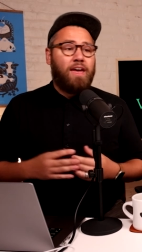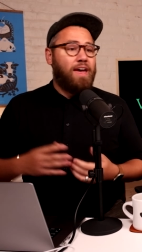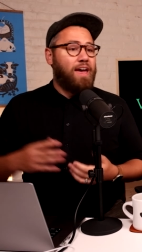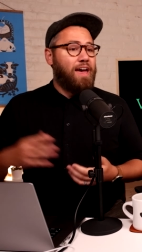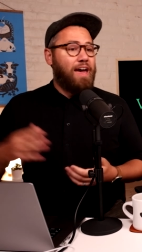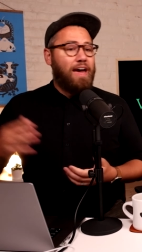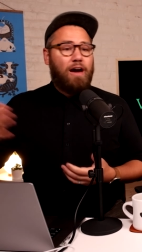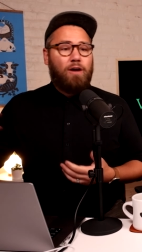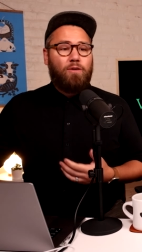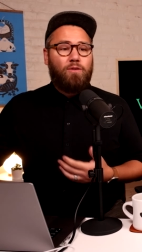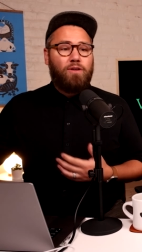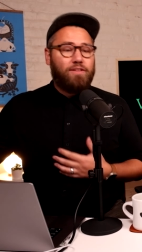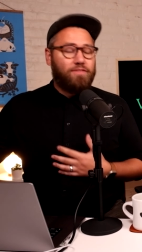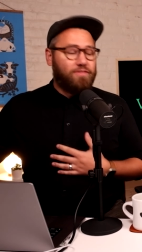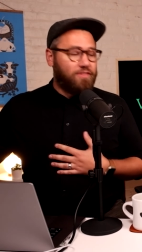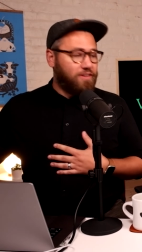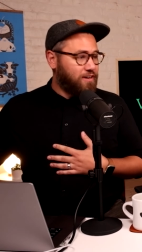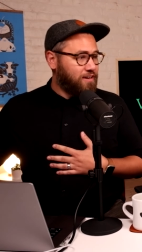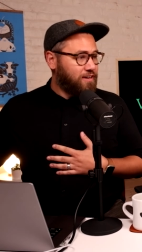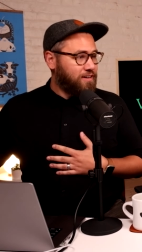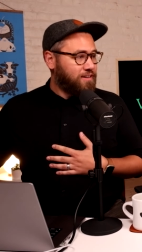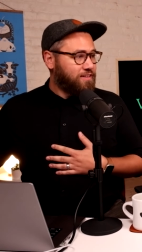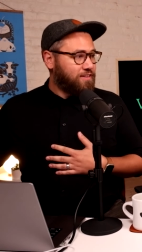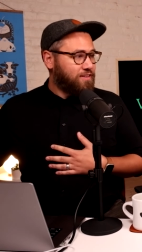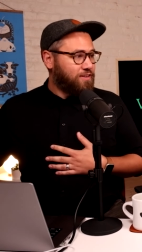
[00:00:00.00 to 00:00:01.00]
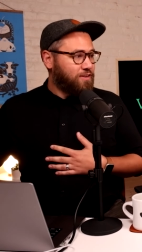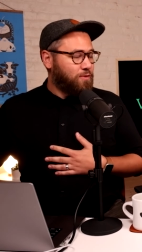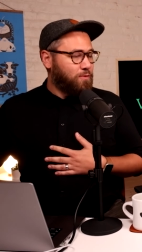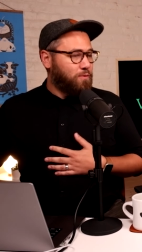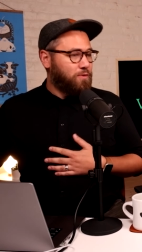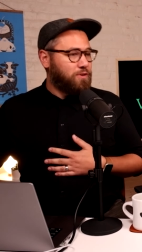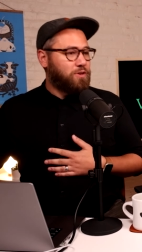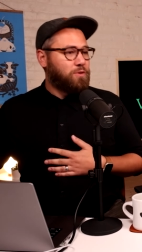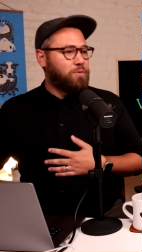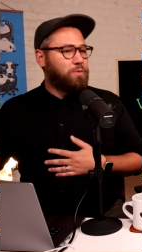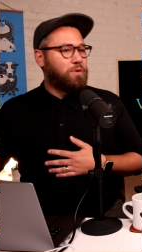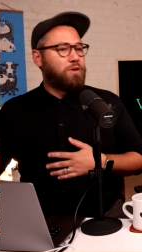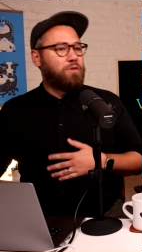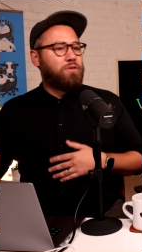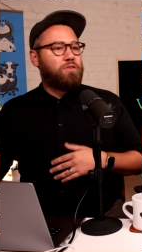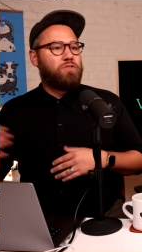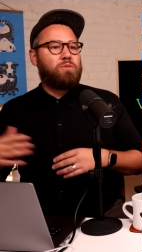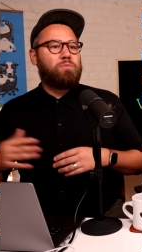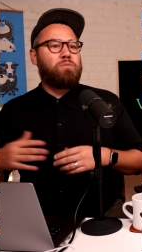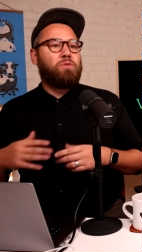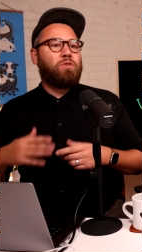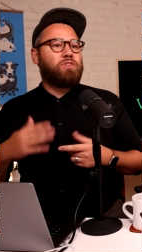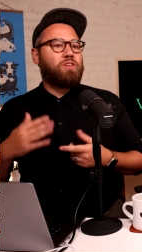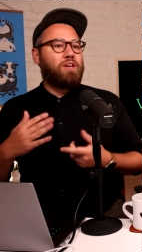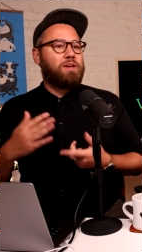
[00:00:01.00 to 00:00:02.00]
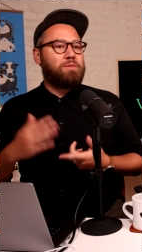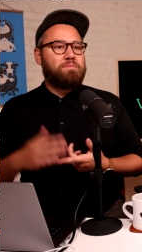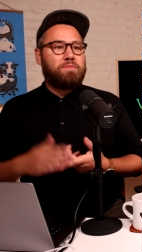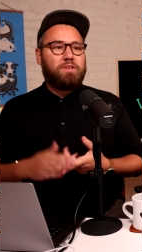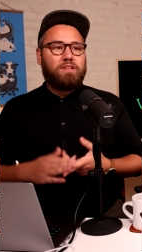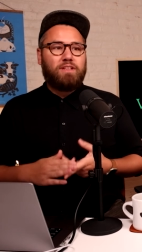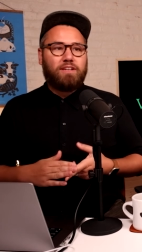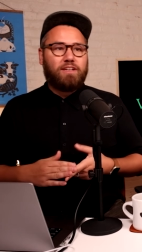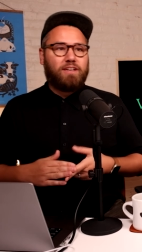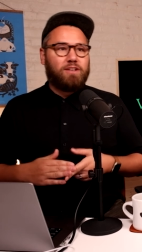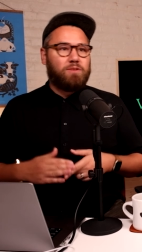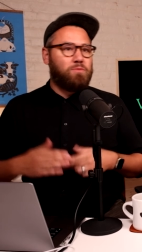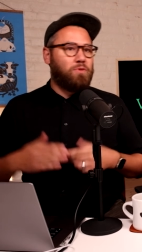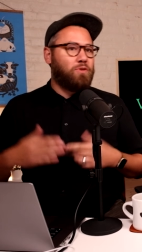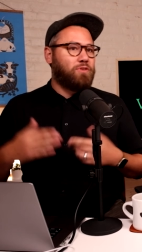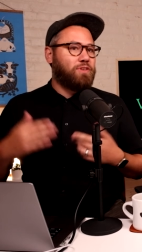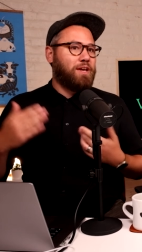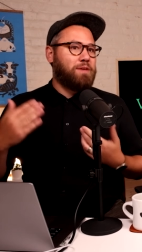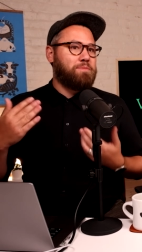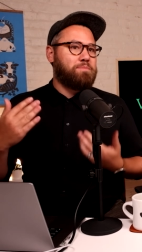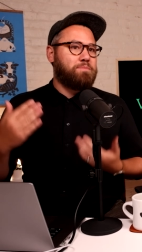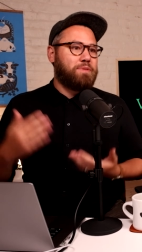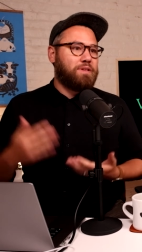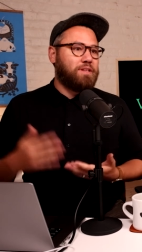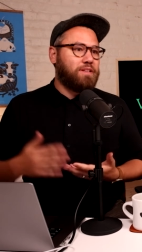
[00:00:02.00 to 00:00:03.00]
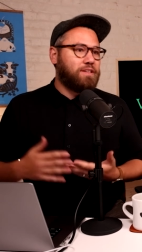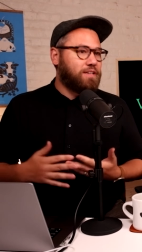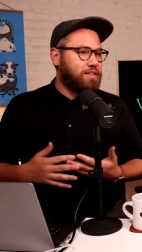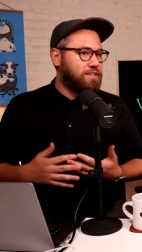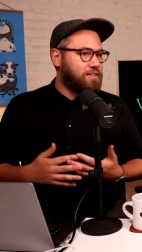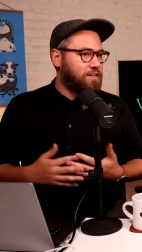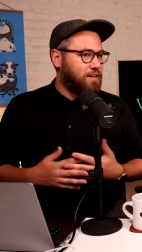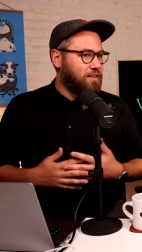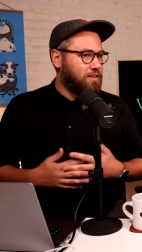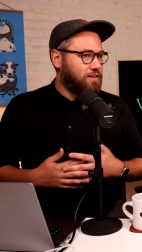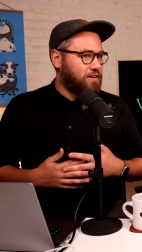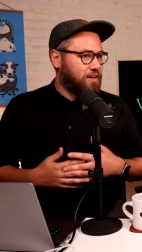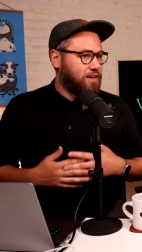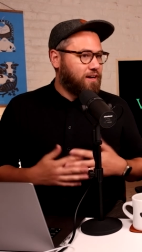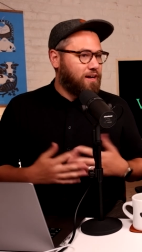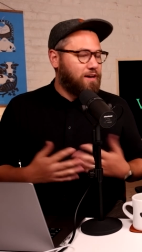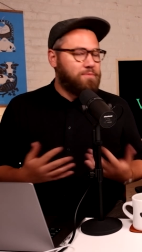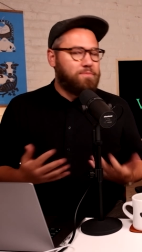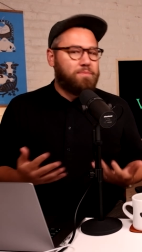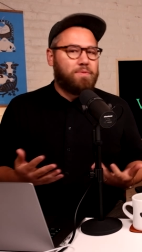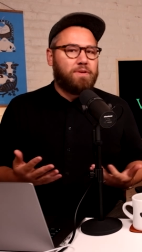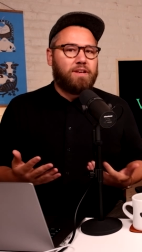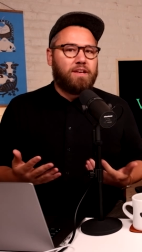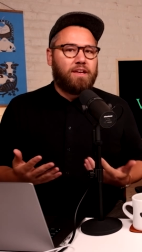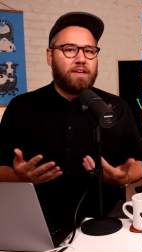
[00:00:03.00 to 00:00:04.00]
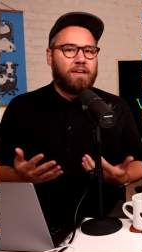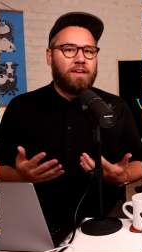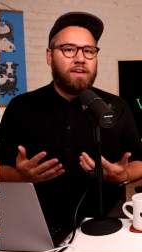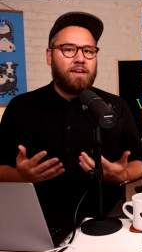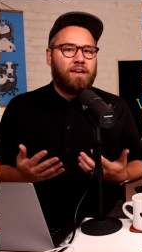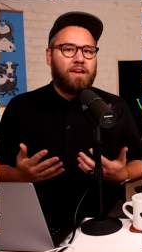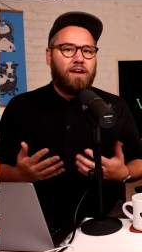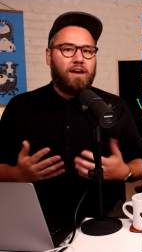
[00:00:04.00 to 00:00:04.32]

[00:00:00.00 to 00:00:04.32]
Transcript: however when you work with a multi-million, multi-billion dollar company,